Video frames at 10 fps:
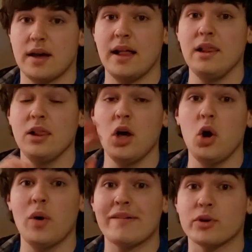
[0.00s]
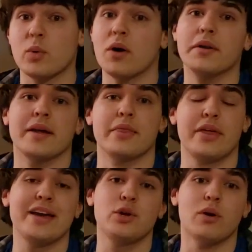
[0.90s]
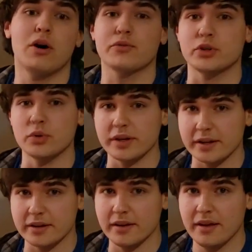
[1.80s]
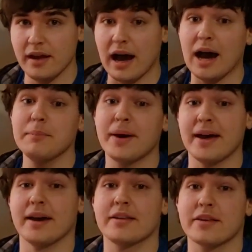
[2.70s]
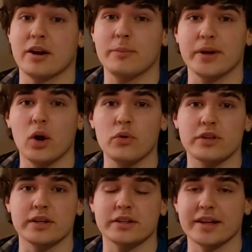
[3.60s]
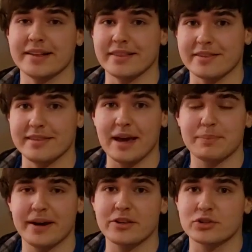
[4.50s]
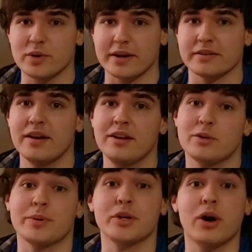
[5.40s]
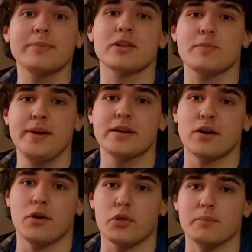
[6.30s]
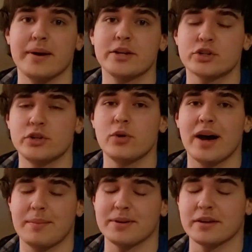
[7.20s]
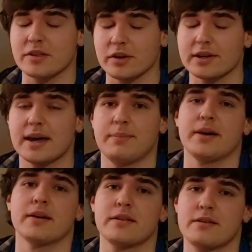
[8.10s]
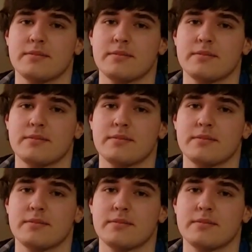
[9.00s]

Hello everyone, and thank you all for tuning in. I'm Pags, and I'll be hosting today this DatPags Direct to bring you up to speed on all the major new happenings here at DatPags.